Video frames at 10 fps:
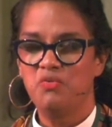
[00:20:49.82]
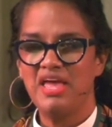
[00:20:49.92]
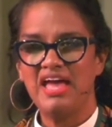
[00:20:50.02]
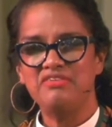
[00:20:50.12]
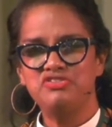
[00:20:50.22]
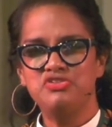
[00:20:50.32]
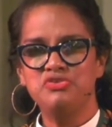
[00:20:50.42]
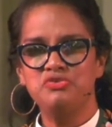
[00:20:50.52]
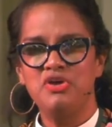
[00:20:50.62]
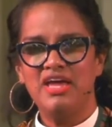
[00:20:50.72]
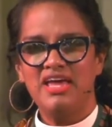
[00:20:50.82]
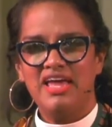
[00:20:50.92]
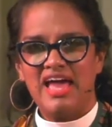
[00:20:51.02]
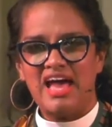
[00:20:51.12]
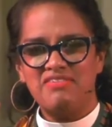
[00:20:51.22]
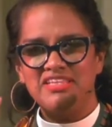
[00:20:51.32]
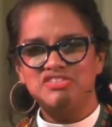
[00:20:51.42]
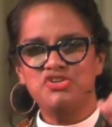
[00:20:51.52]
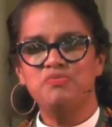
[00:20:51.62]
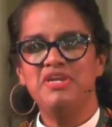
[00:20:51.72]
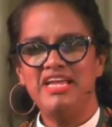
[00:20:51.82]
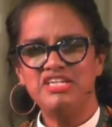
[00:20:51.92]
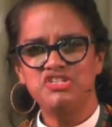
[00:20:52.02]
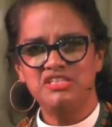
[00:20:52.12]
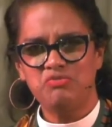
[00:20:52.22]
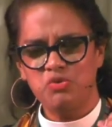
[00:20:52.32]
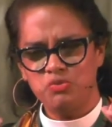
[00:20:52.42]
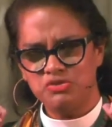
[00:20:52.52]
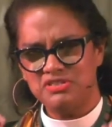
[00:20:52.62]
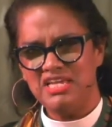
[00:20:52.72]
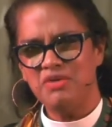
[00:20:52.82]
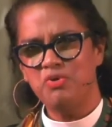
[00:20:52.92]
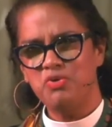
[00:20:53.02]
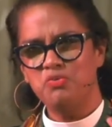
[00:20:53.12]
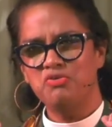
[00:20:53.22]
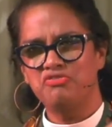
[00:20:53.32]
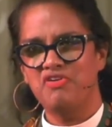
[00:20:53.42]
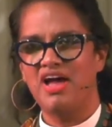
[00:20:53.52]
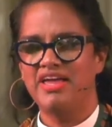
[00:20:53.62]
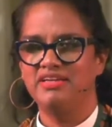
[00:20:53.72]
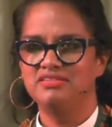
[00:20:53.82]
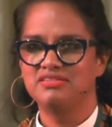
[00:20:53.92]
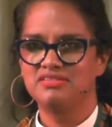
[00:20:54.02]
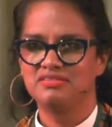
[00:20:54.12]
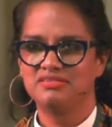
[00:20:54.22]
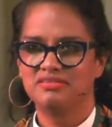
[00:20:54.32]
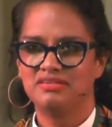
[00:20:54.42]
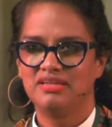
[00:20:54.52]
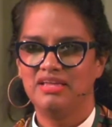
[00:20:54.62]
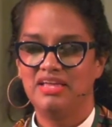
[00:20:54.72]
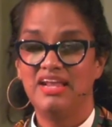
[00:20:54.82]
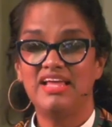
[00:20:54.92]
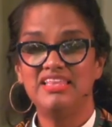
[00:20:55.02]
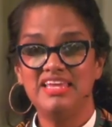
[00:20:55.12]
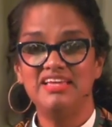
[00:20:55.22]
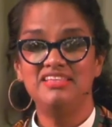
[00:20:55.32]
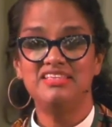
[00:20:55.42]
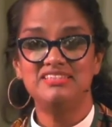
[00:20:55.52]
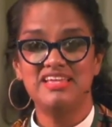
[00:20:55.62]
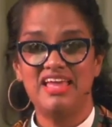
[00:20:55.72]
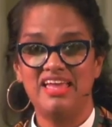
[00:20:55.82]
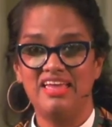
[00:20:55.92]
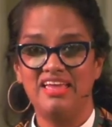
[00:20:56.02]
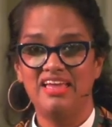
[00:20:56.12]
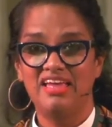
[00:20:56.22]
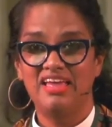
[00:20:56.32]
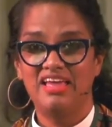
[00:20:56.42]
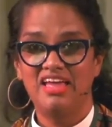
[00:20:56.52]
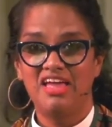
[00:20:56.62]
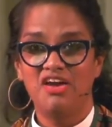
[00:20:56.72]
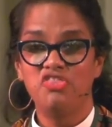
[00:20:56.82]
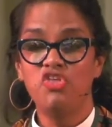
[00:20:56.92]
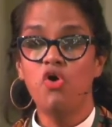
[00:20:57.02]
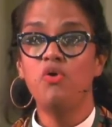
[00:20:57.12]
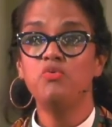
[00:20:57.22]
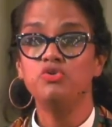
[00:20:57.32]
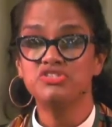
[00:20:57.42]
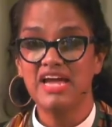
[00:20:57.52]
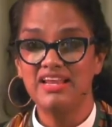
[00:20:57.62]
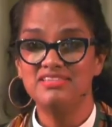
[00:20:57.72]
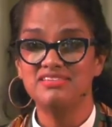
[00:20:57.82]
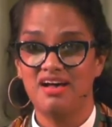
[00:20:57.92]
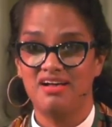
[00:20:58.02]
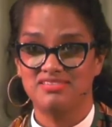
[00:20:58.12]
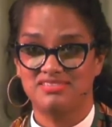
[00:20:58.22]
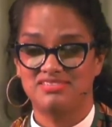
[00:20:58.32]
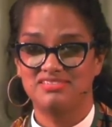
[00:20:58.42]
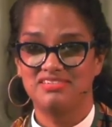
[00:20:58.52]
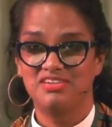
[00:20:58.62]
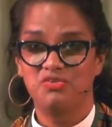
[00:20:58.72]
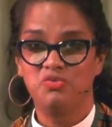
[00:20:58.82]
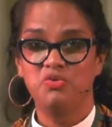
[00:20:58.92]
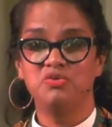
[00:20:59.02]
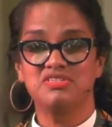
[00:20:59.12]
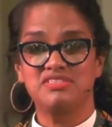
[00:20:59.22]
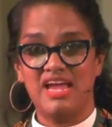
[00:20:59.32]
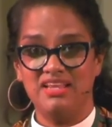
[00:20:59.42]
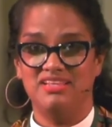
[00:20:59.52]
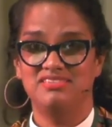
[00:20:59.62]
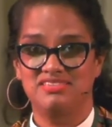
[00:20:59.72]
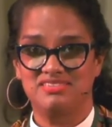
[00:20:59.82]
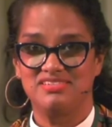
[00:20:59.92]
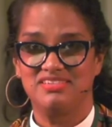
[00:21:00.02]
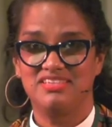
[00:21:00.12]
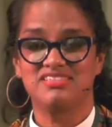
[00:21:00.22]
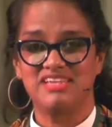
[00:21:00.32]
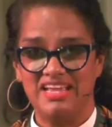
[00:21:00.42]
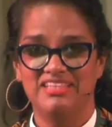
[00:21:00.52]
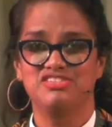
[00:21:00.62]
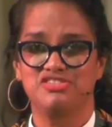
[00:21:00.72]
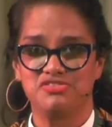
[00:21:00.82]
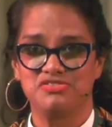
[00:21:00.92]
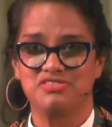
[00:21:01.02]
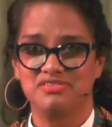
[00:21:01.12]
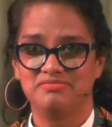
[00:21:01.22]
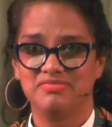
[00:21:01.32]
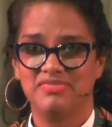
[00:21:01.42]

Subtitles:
We have to have a determination that we will seek what we will find. And at the end of the day, no one will silence us. We will silence the silencers.